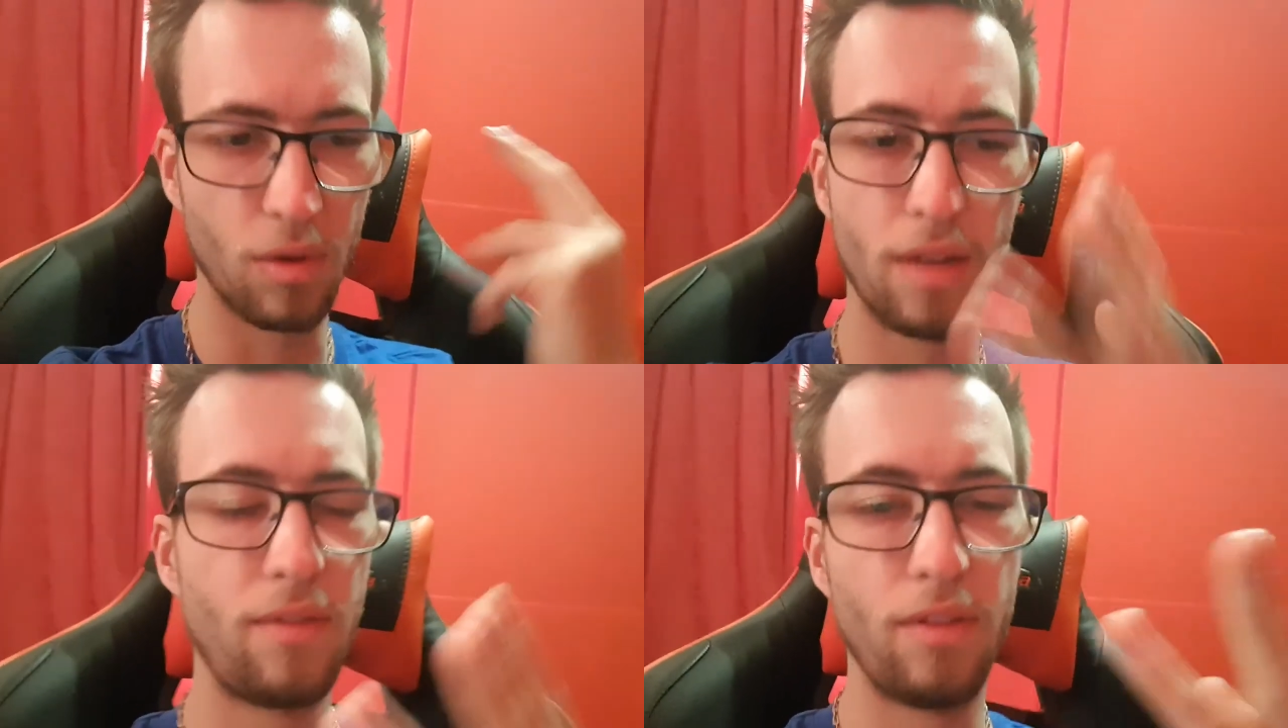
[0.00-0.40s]

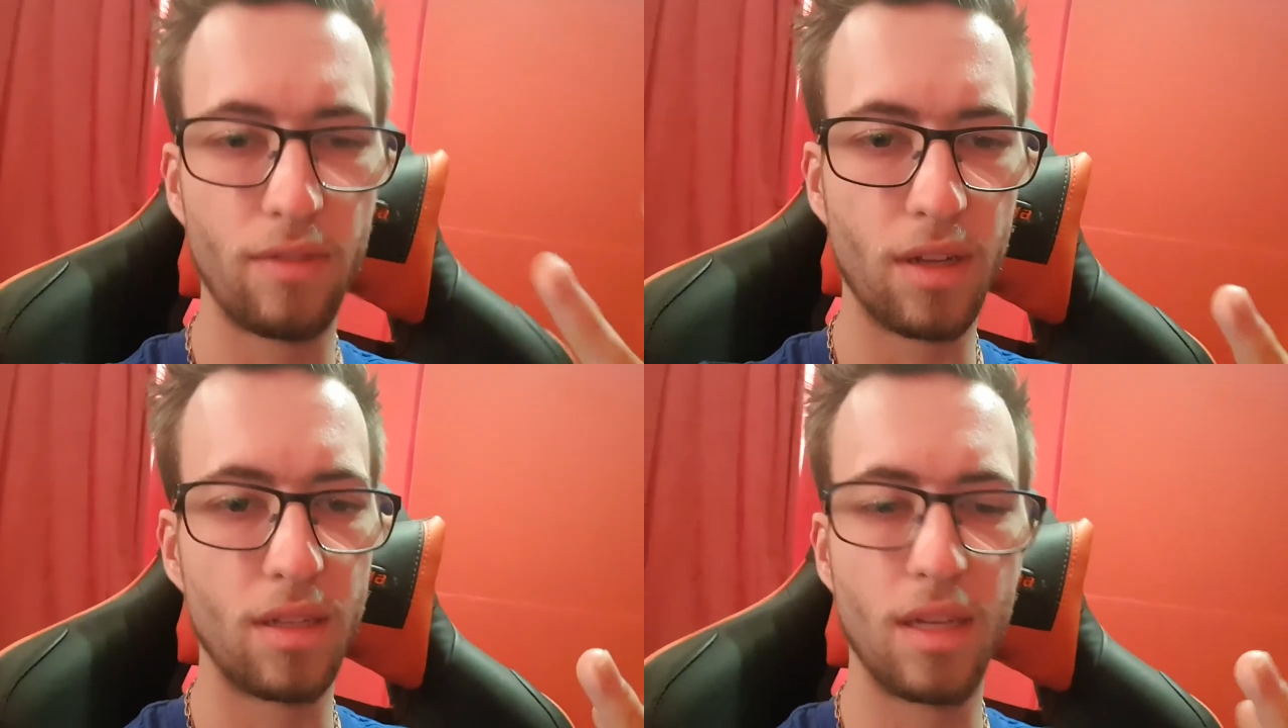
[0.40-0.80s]
Whatever
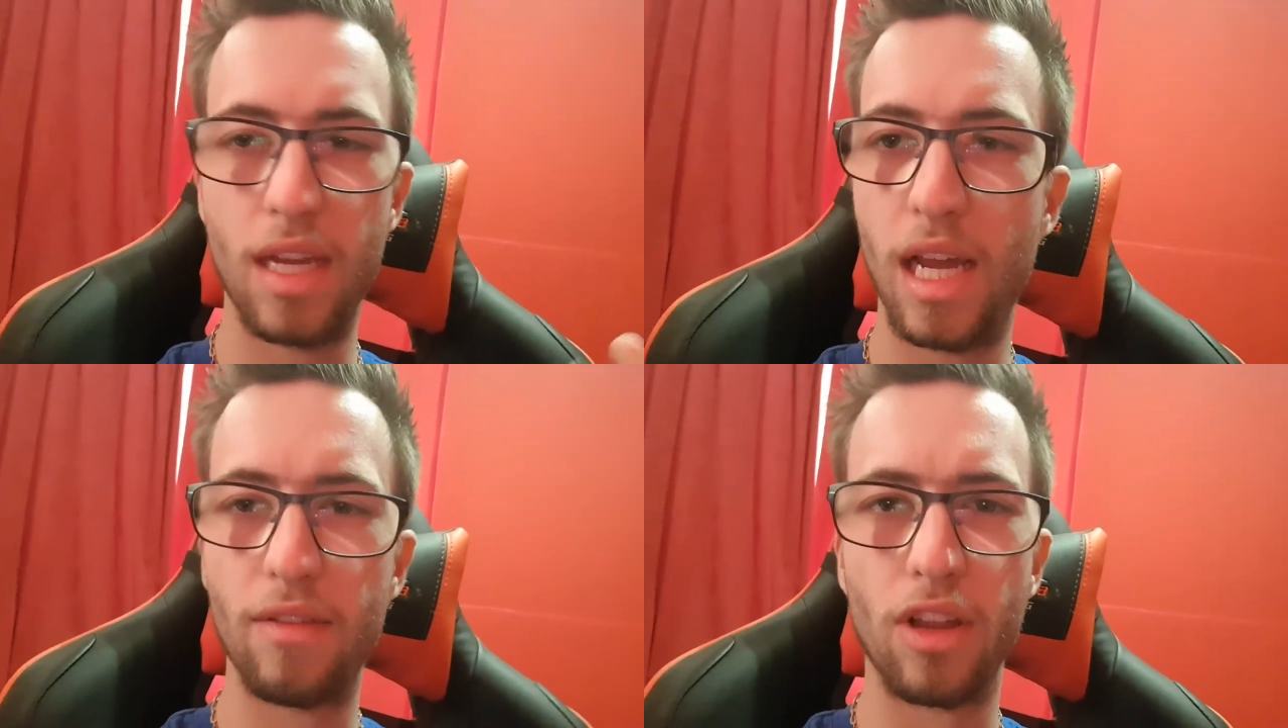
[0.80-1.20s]
you've done
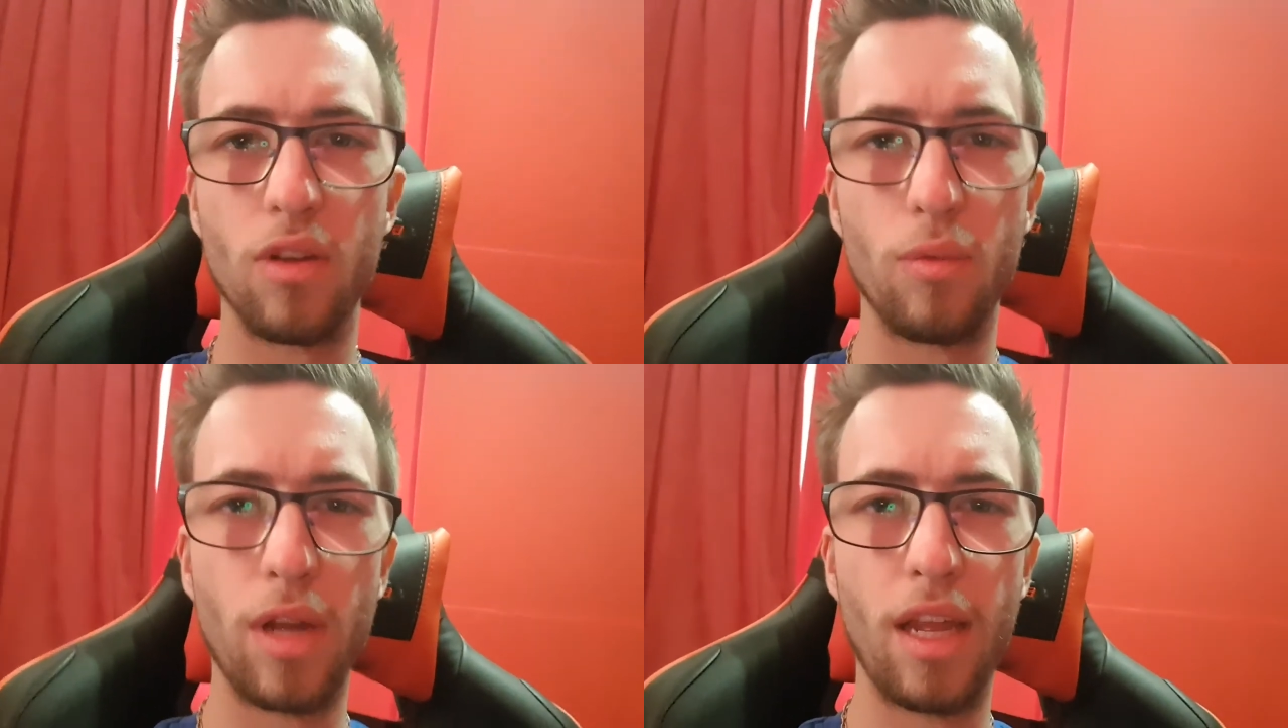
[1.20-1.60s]
today, have a
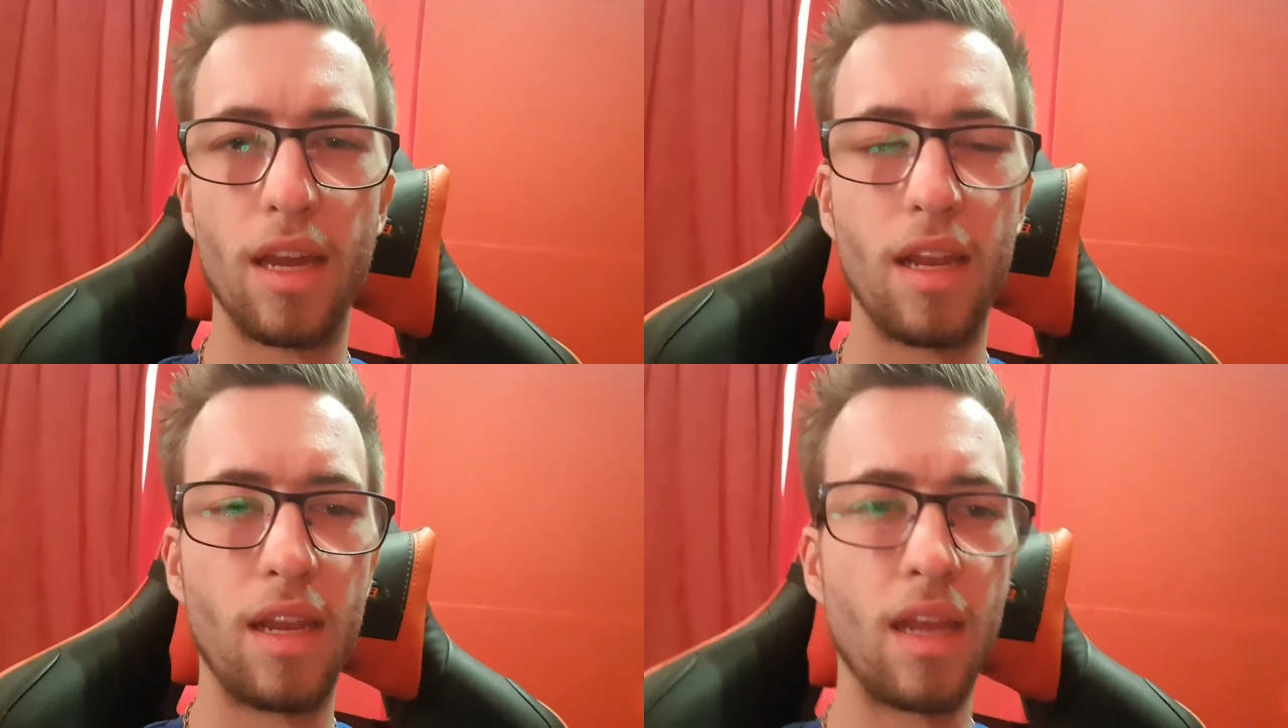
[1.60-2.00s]
good
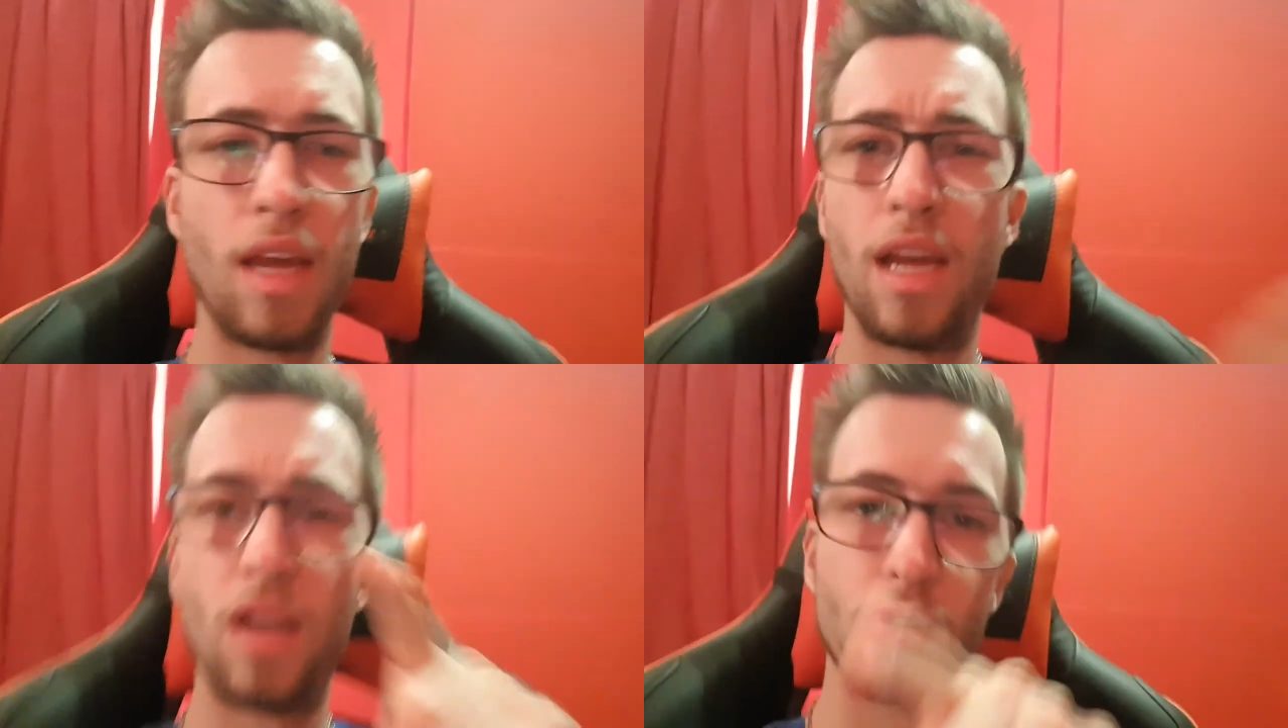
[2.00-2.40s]
weekend.
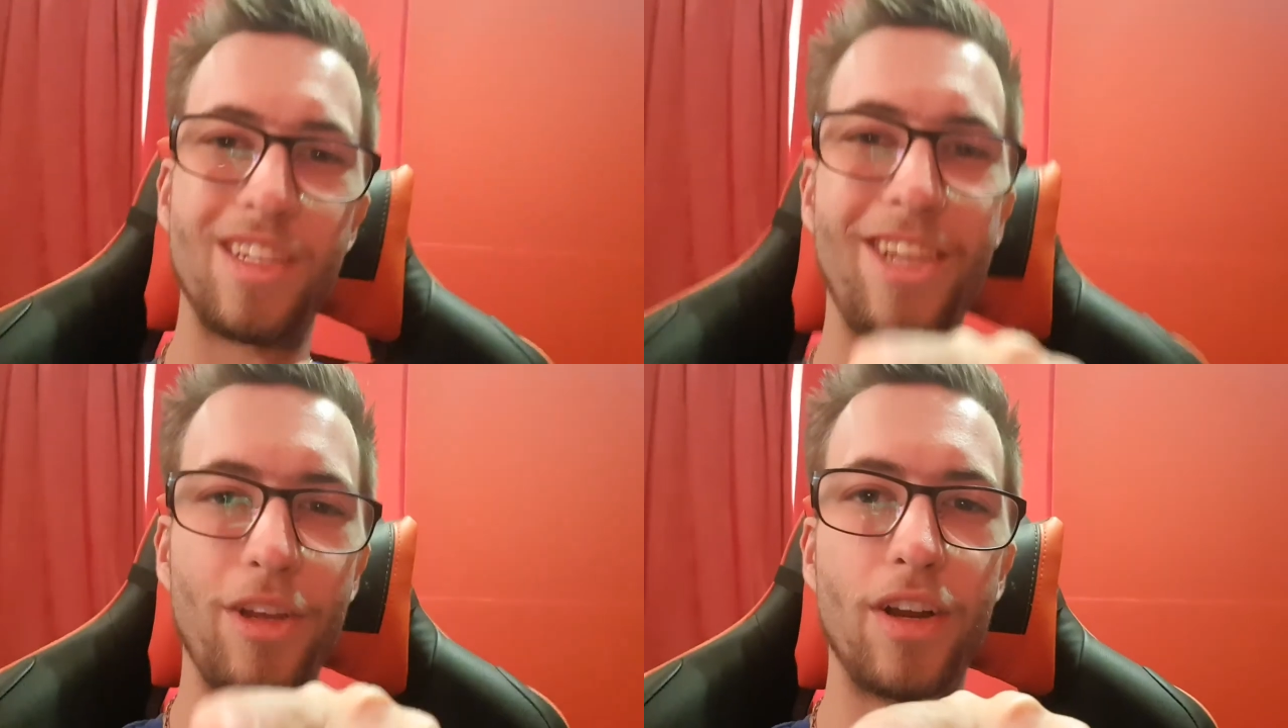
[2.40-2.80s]
I'll
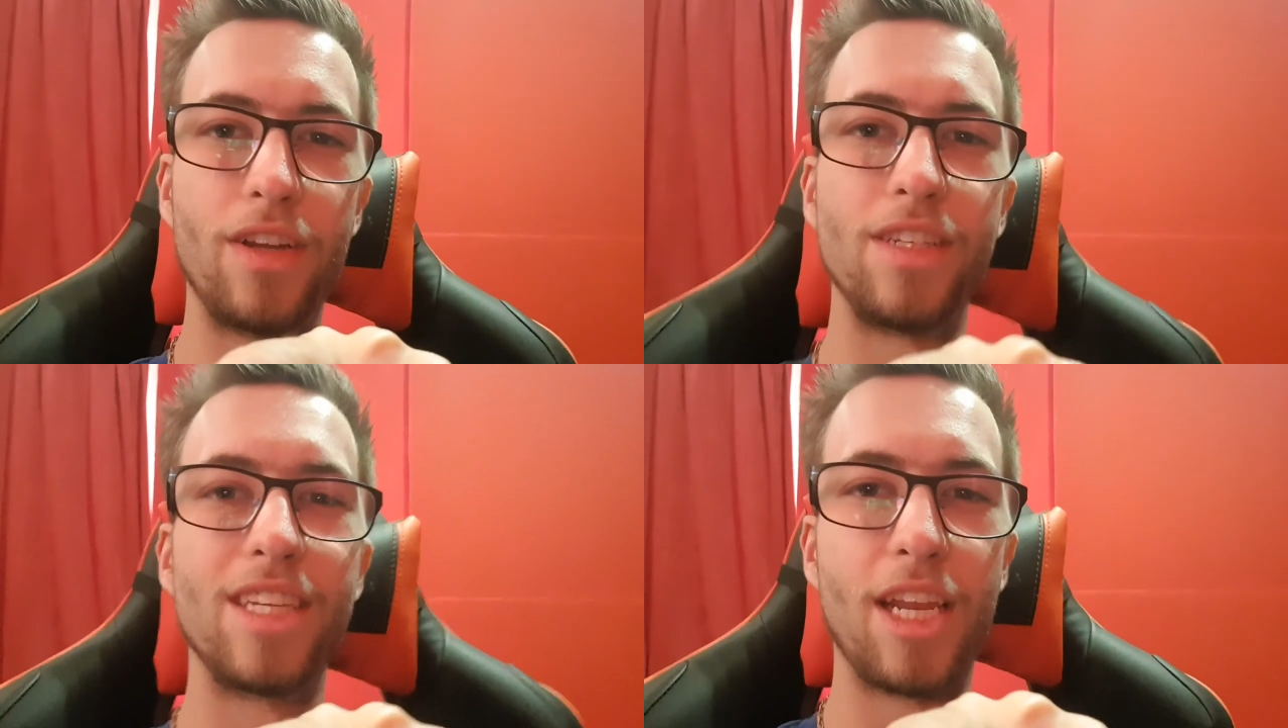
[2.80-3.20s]
see you
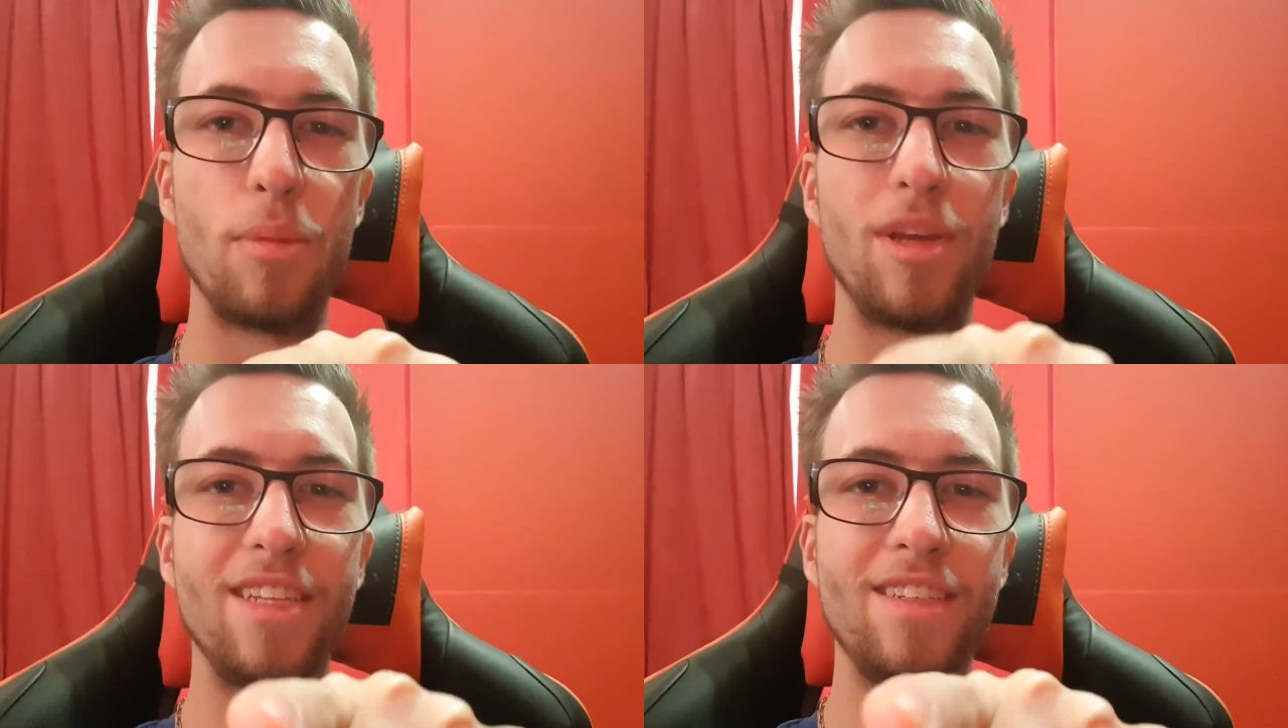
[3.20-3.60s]
guys in
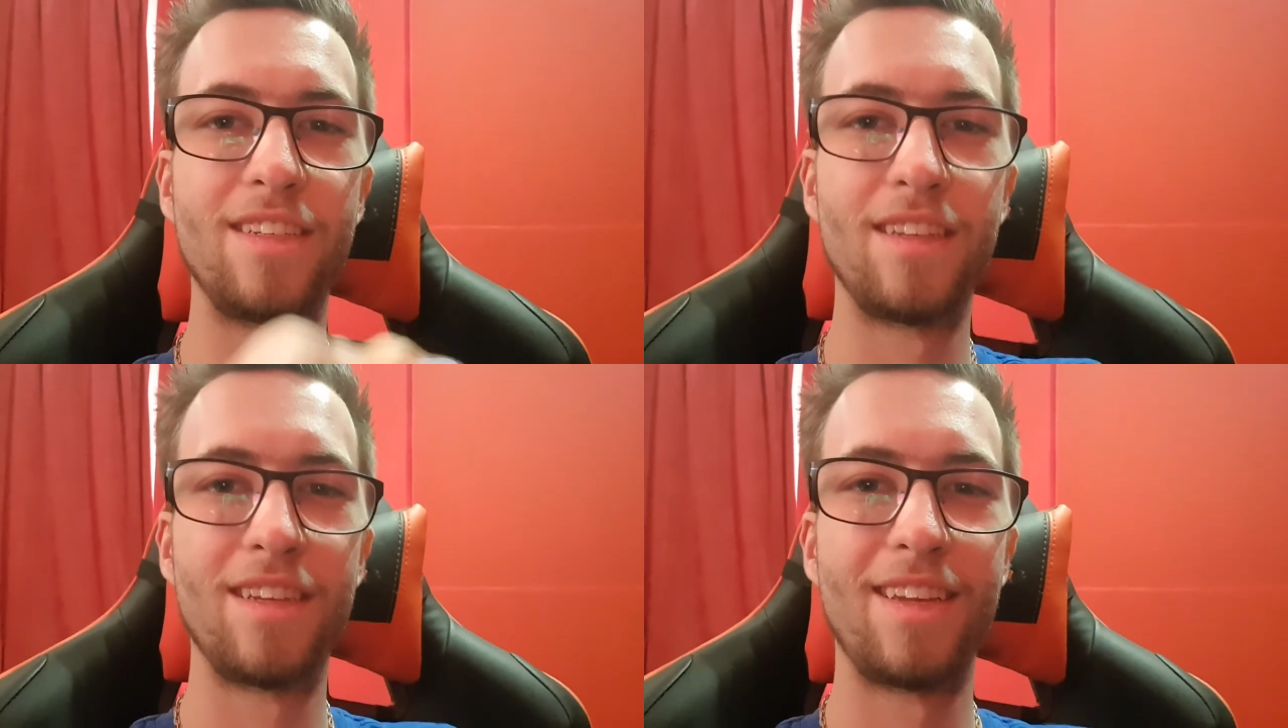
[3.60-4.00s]
a
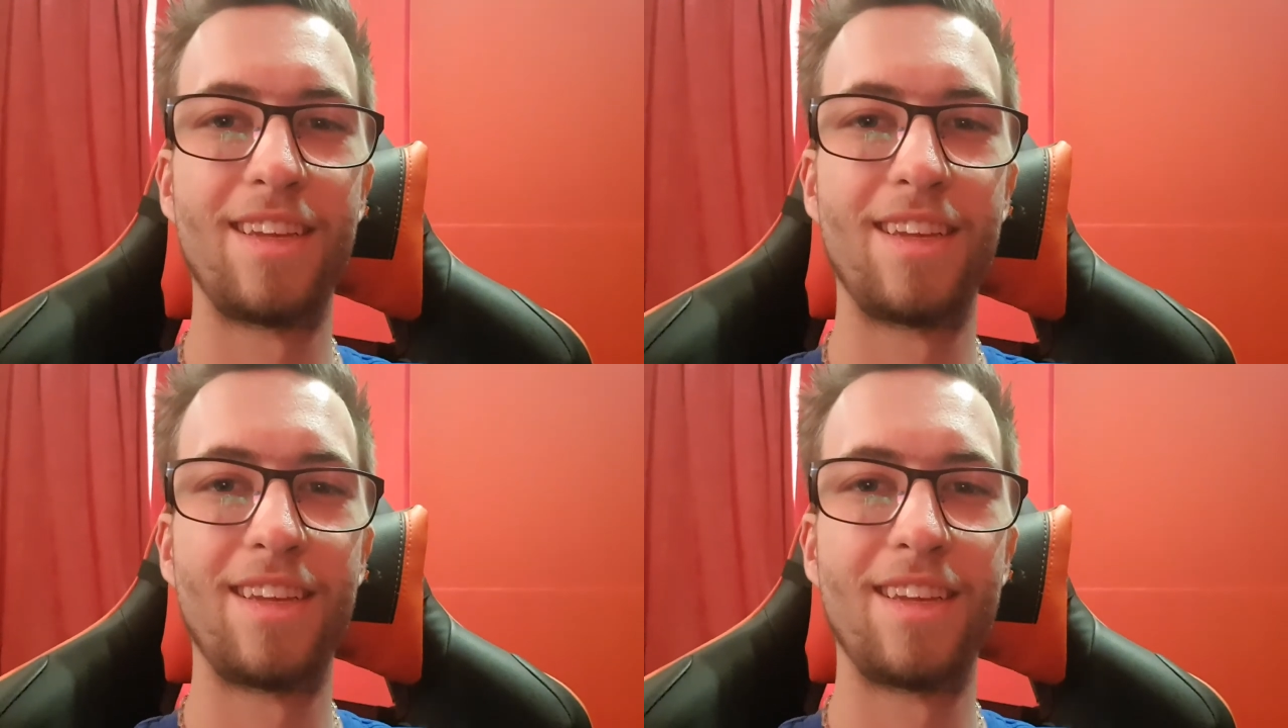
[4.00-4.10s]
biz.